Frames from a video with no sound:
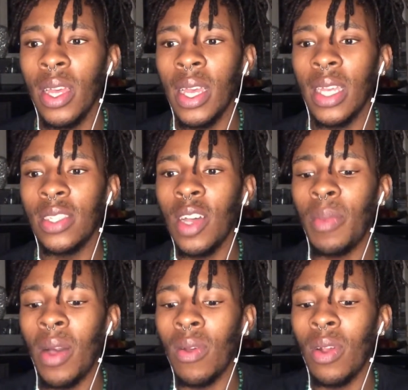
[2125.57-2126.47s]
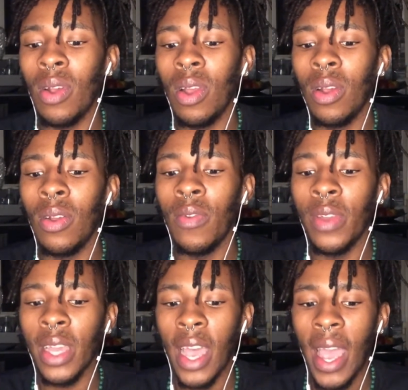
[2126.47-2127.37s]
it's not about
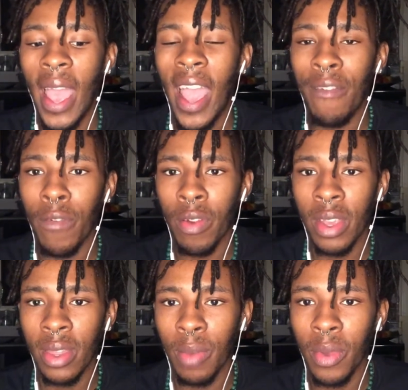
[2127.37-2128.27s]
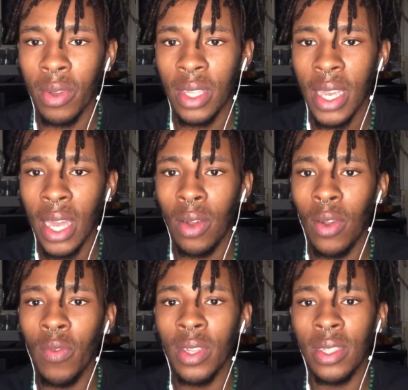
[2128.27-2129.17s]
loving everything, because again,
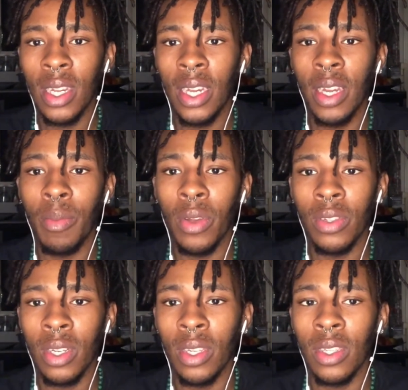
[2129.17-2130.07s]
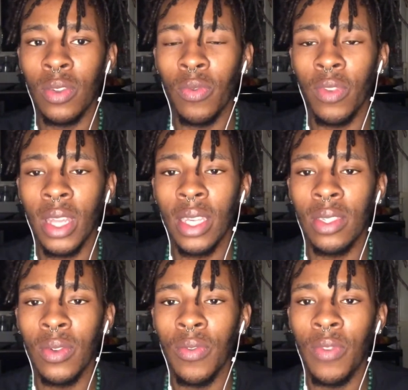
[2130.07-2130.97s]
love is still an emotion, it's something that is
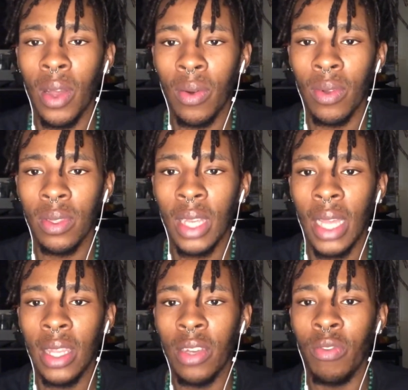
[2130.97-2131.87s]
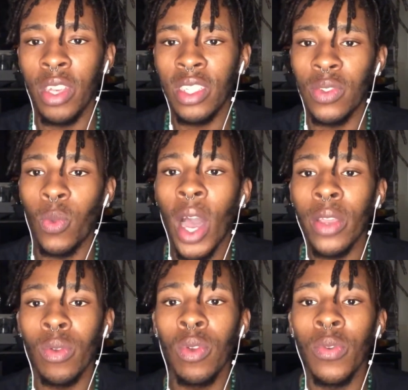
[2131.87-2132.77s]
still felt, and there are reasons why
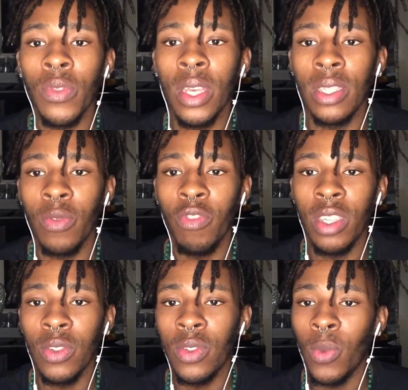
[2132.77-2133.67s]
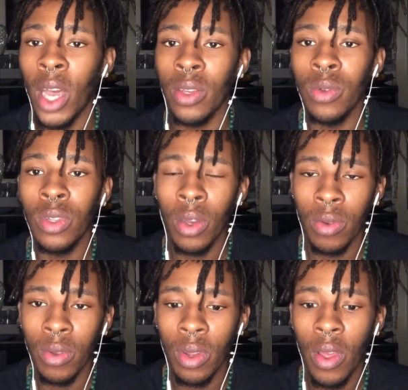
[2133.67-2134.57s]
you love things and reasons why you
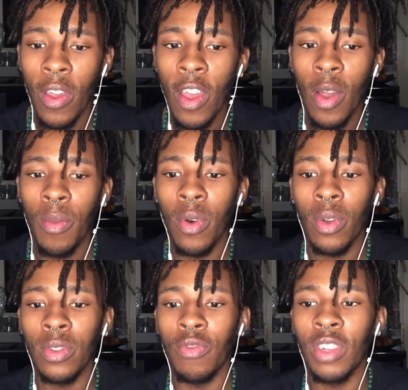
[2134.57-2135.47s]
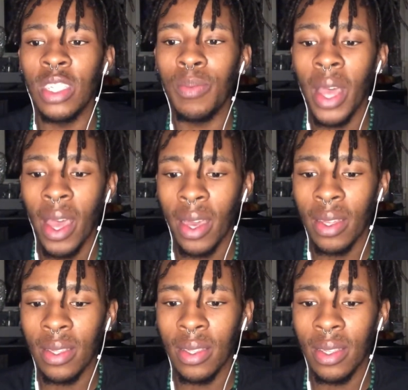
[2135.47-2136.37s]
don't. But
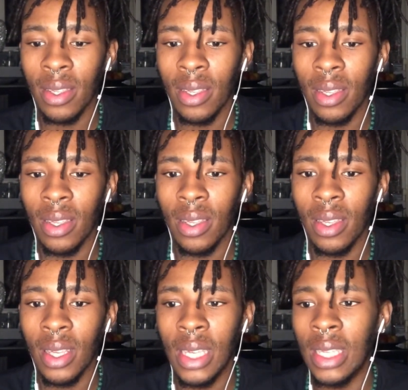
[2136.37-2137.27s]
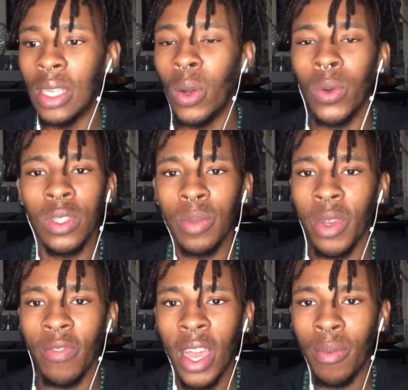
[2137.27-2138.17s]
respect is the ultimate
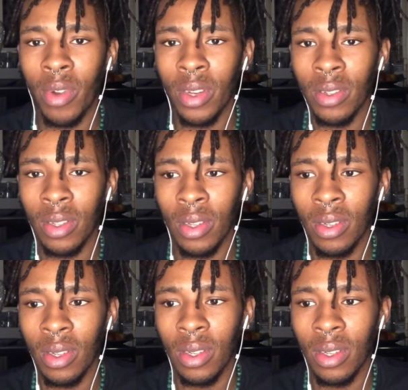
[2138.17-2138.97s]
vibration,